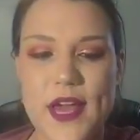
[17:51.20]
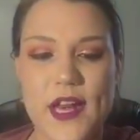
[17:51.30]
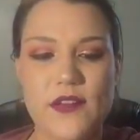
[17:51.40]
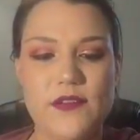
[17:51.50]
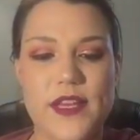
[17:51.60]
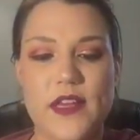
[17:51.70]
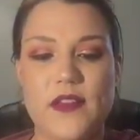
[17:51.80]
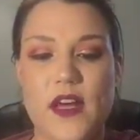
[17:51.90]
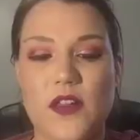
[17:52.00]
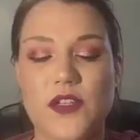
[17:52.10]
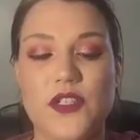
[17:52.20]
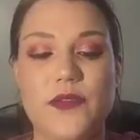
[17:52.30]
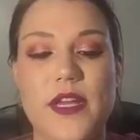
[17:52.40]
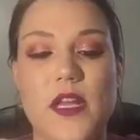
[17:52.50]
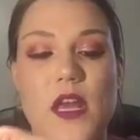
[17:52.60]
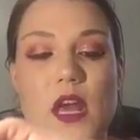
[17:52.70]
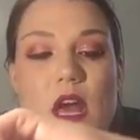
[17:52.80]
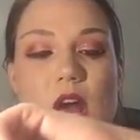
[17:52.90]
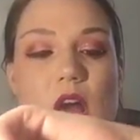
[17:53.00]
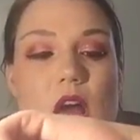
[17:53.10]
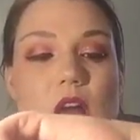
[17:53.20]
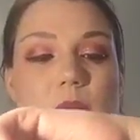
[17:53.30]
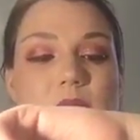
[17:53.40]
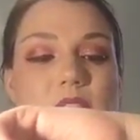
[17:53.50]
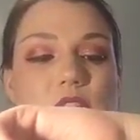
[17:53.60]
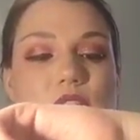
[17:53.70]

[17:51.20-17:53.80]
kind of like color to it. It